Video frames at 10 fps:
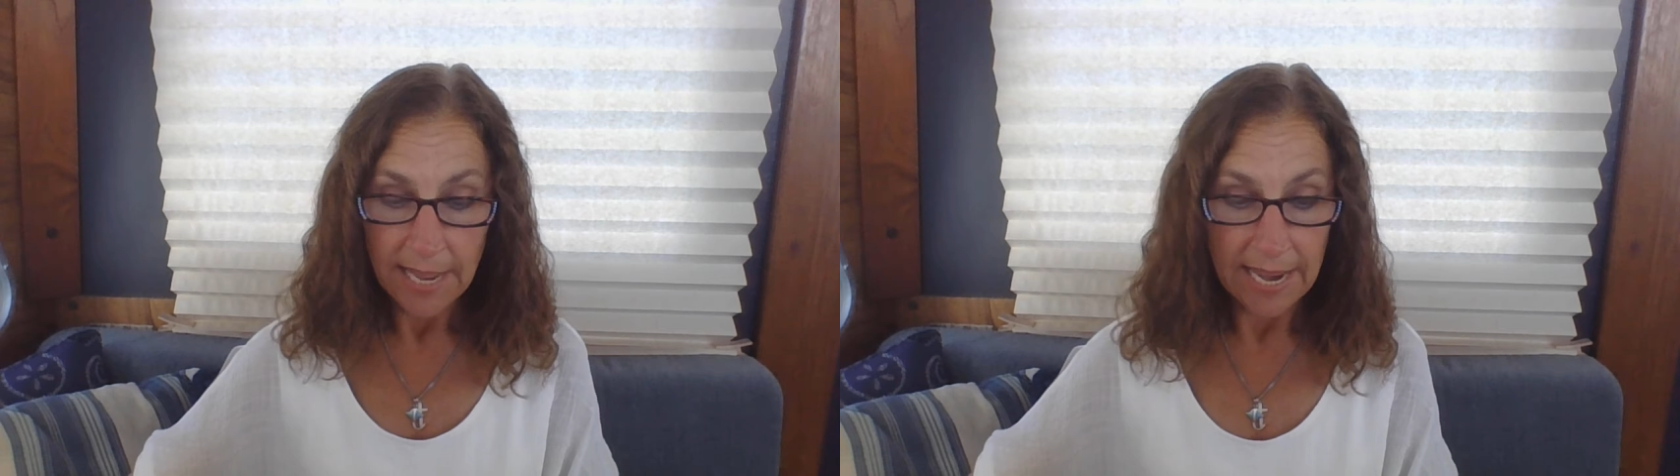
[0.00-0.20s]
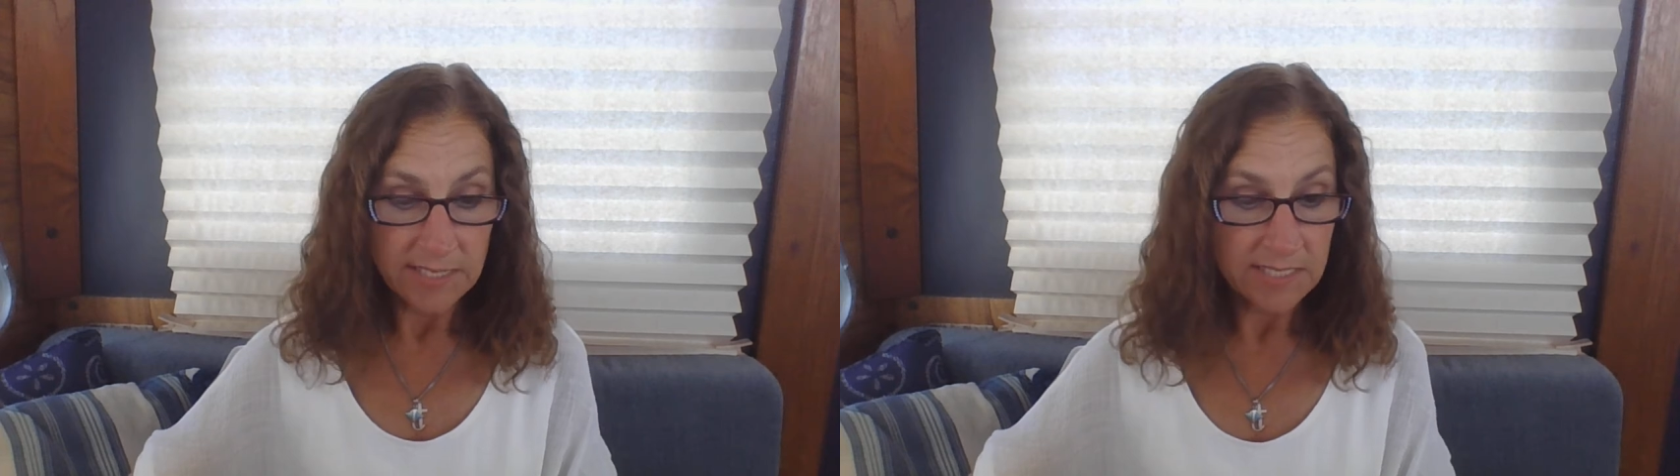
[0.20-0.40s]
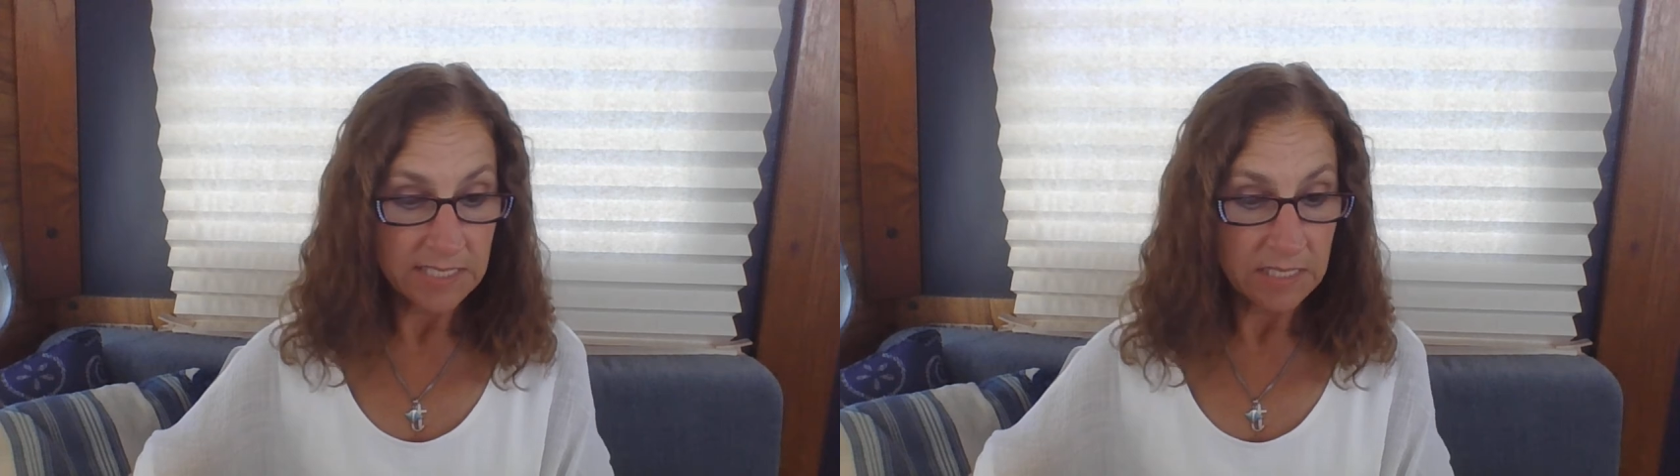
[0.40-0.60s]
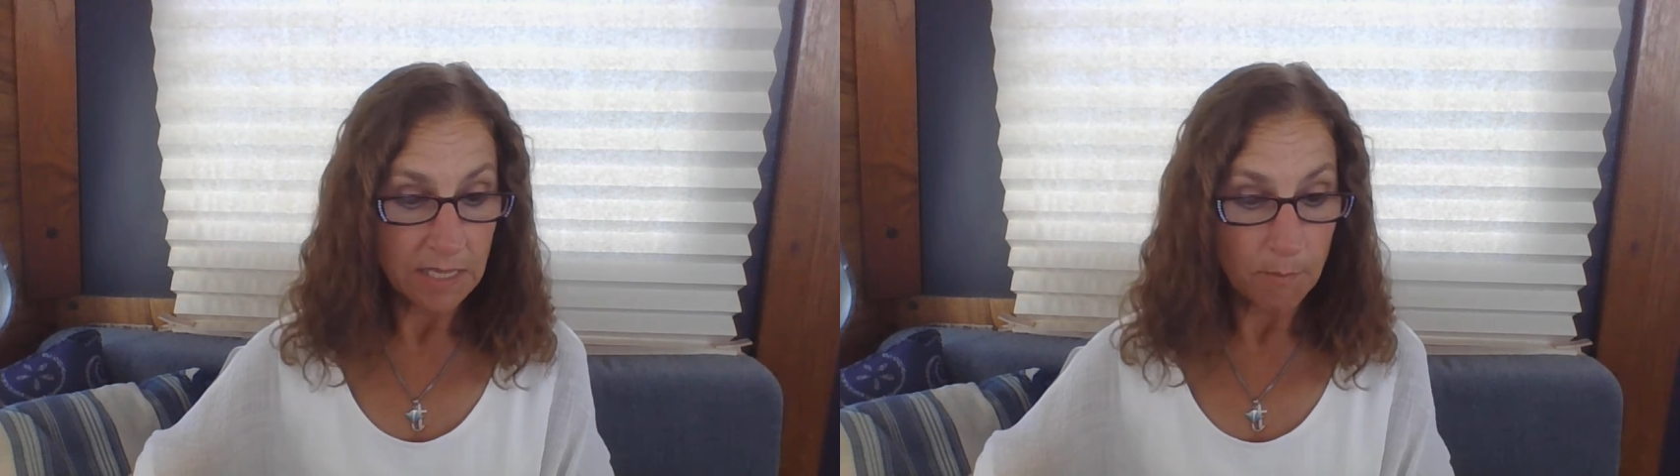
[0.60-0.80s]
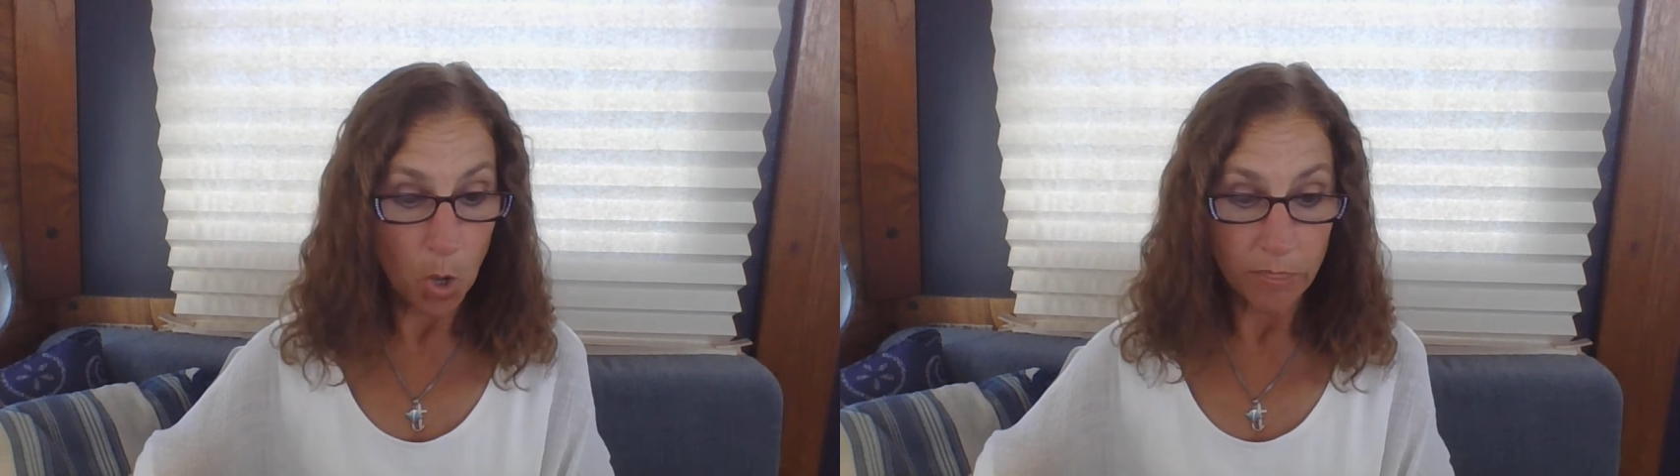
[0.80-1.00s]
and see
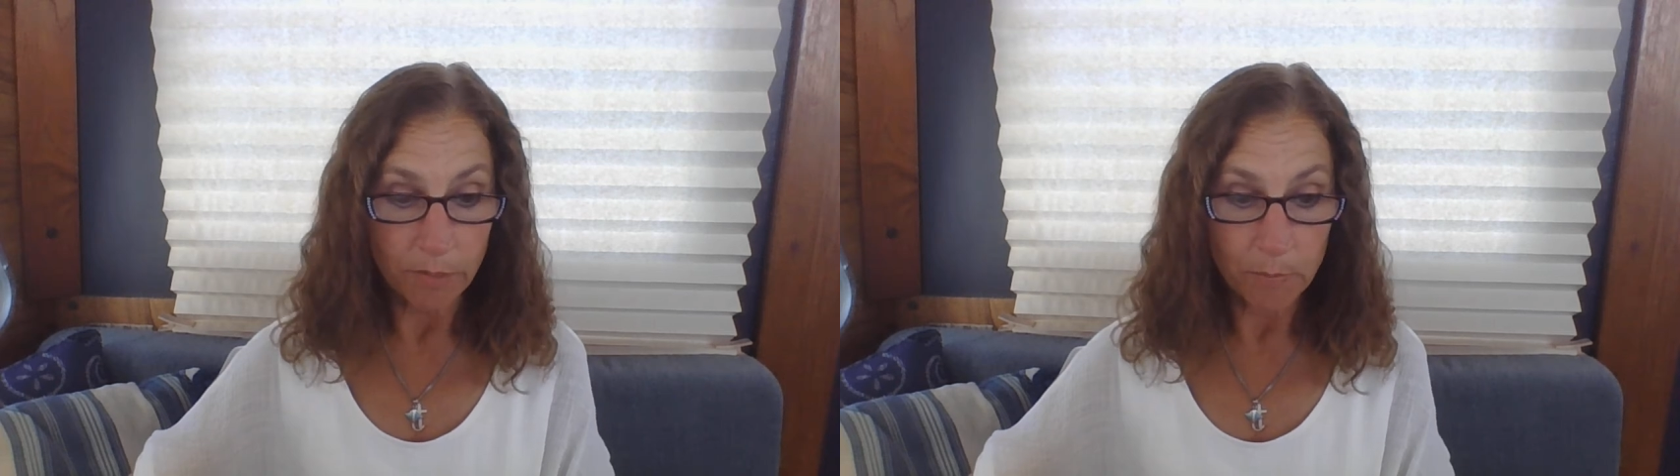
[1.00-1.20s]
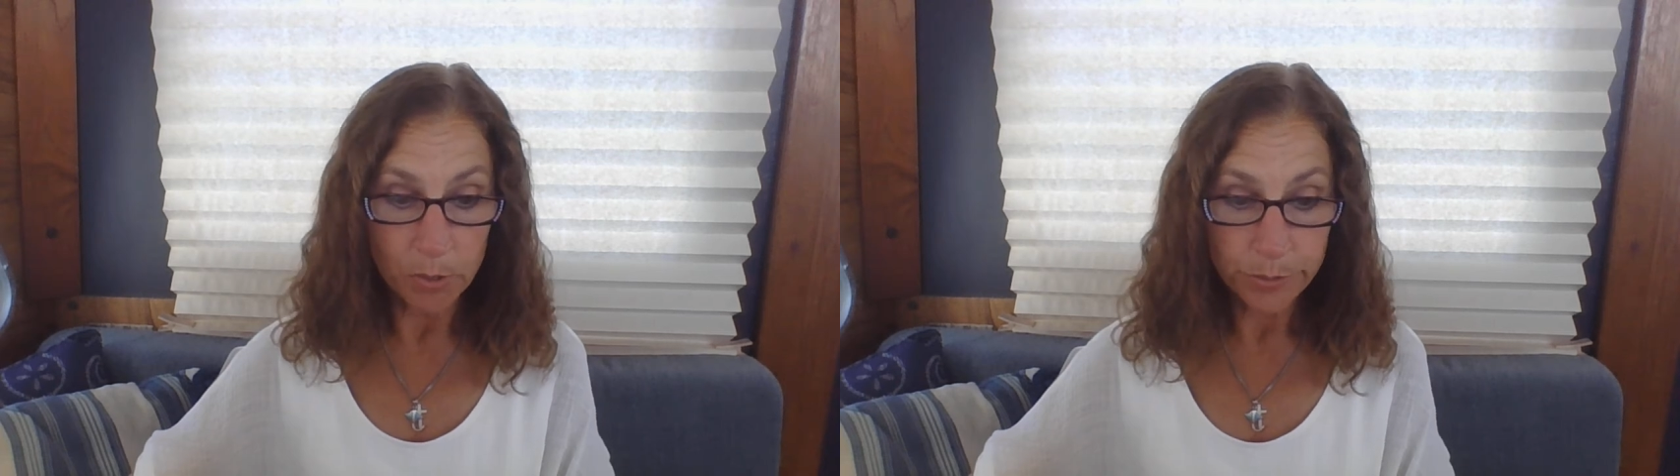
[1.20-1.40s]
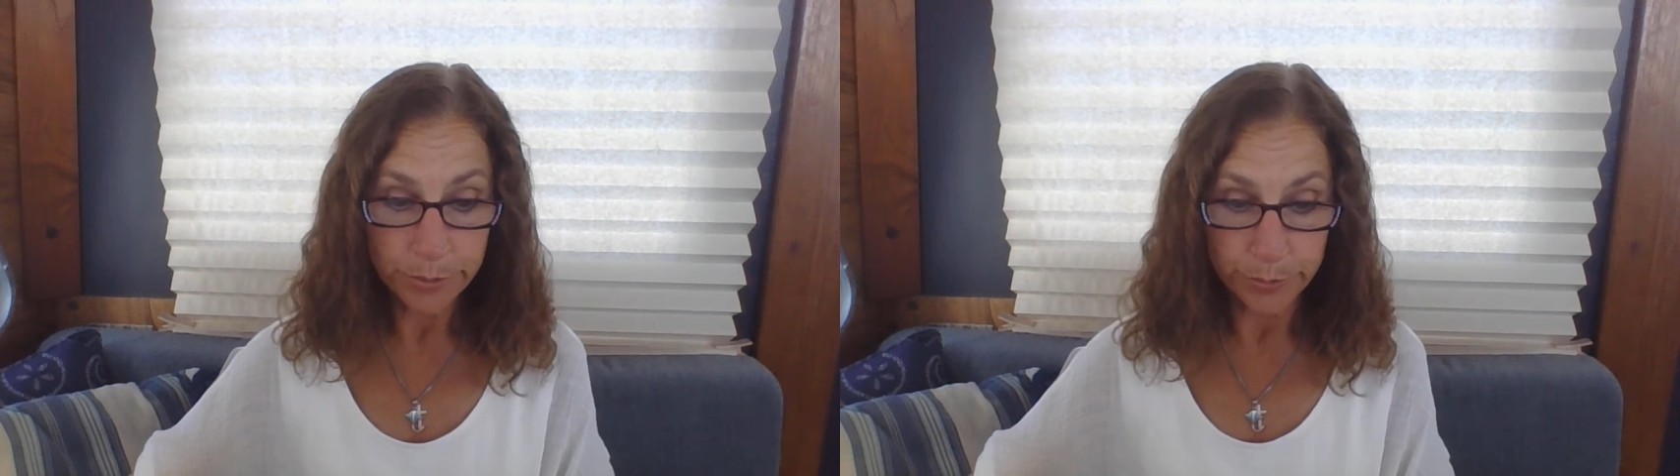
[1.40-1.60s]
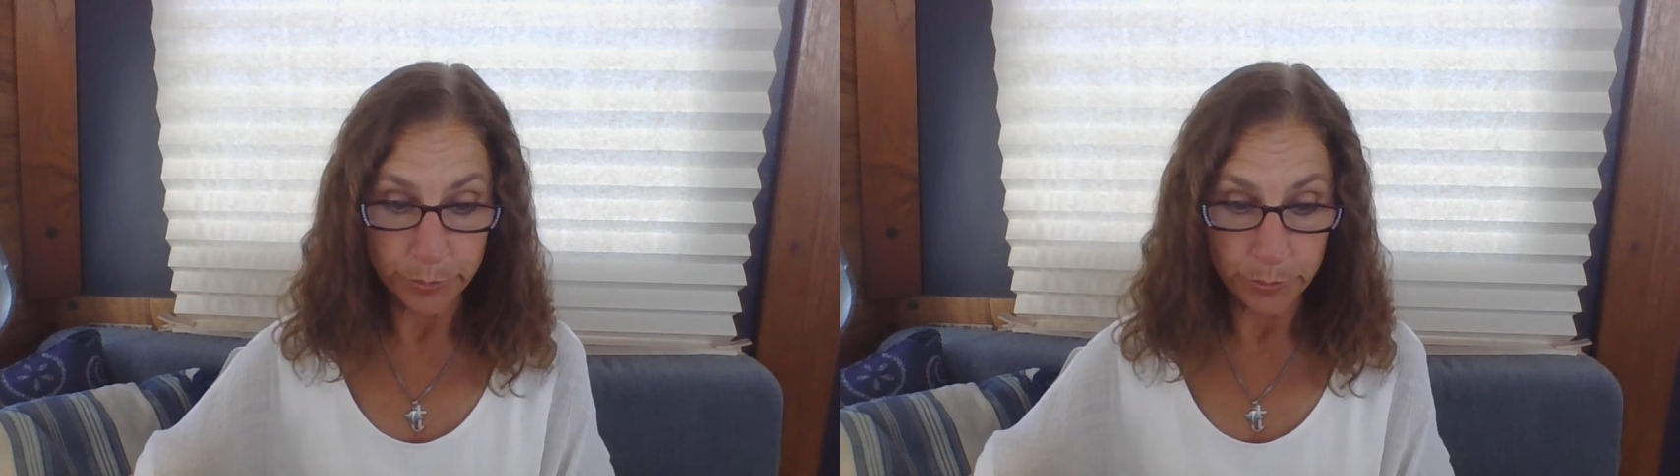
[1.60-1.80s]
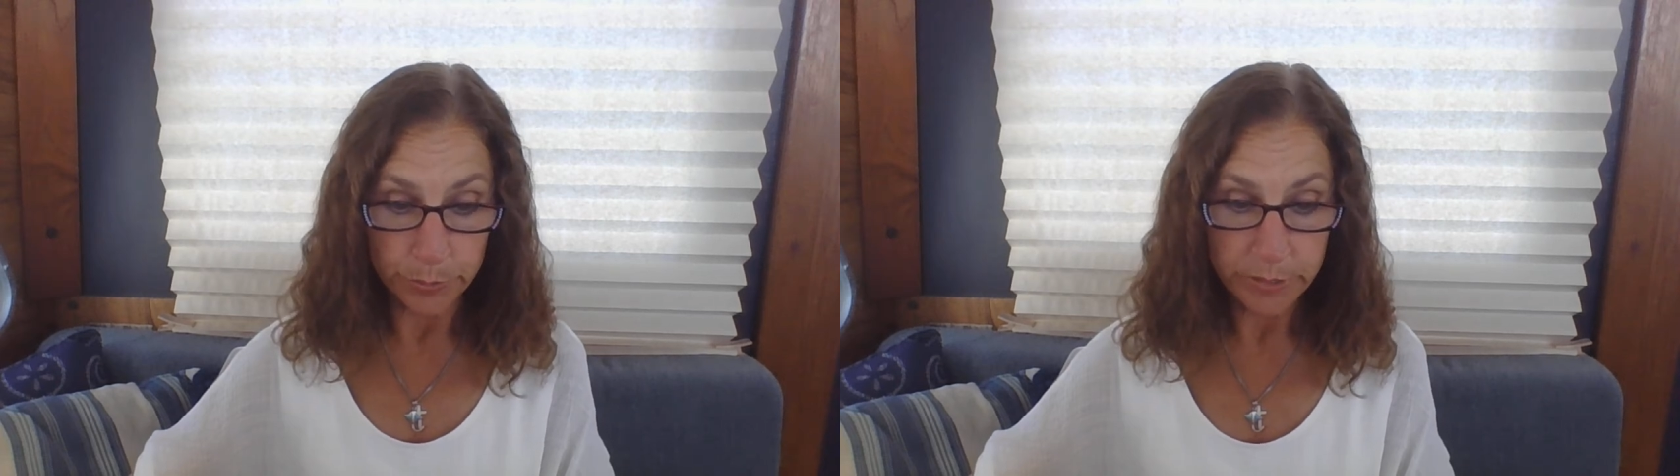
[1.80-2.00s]
them on the birth
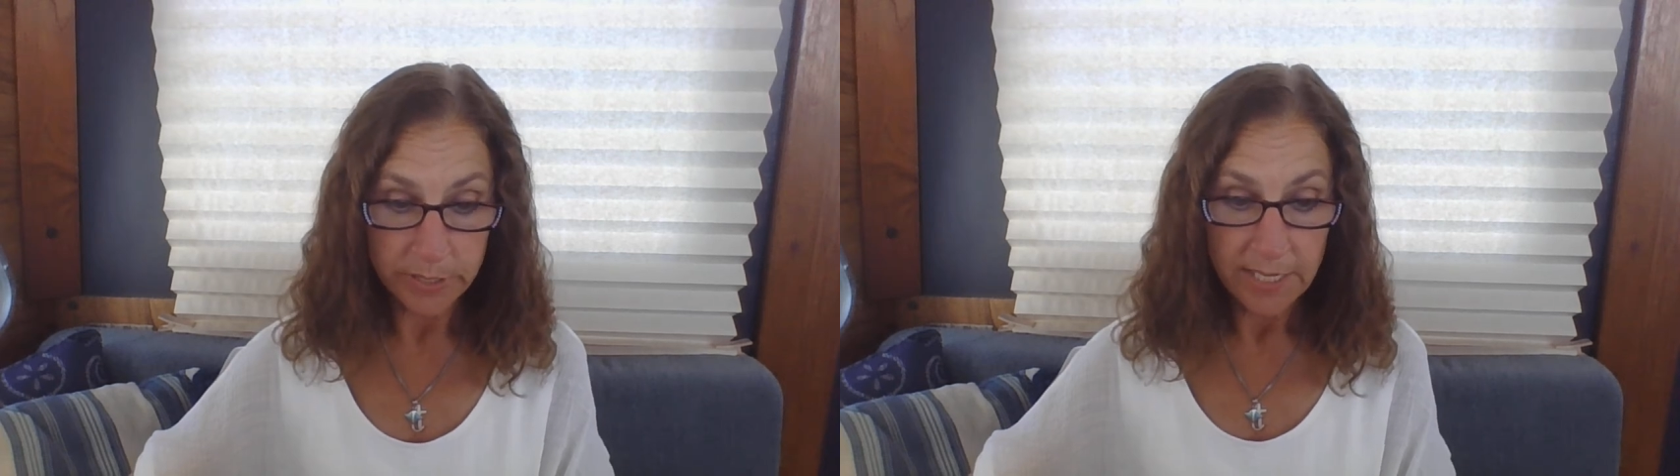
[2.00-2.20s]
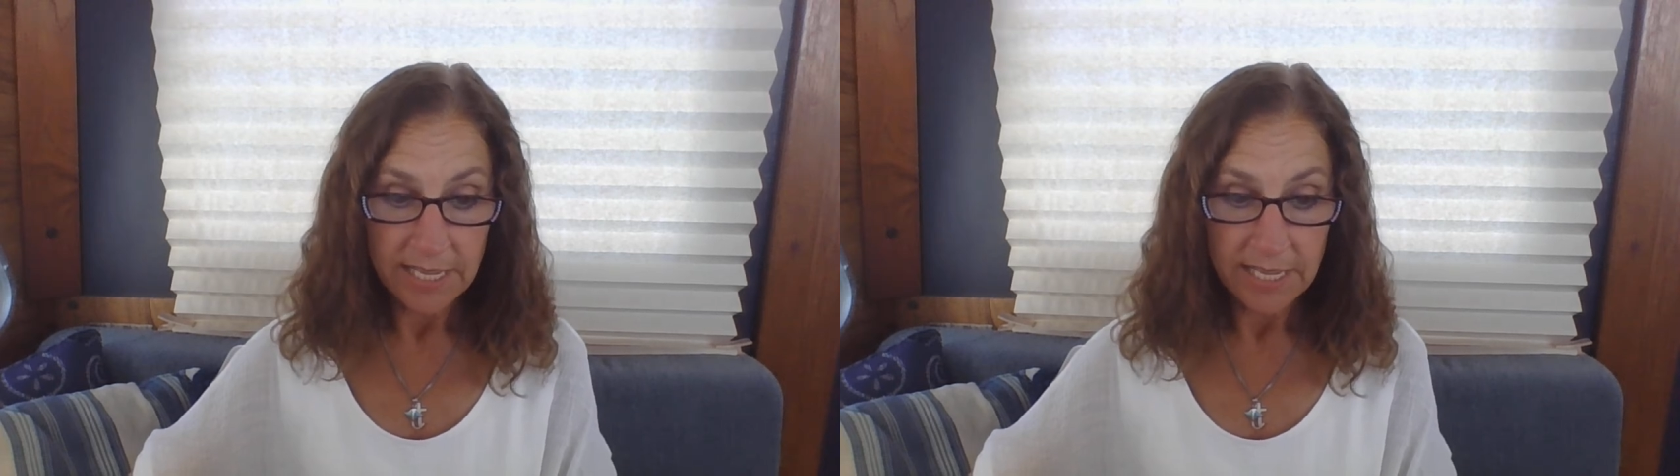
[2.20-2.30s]
stools,